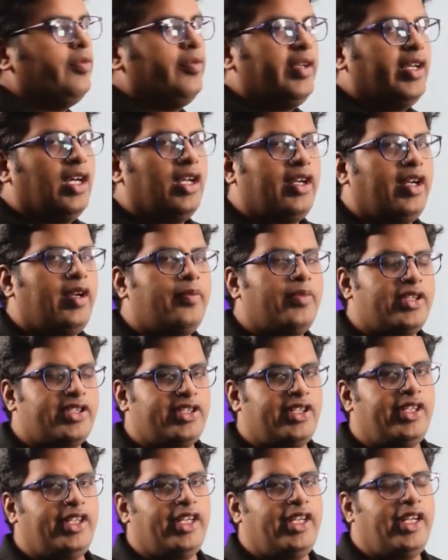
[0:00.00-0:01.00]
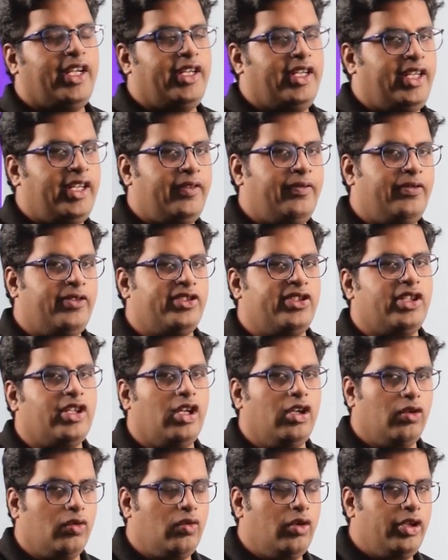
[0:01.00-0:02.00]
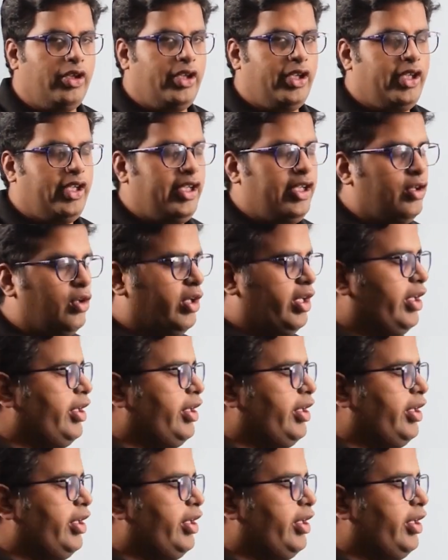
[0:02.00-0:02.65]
we are representing any physical quantity or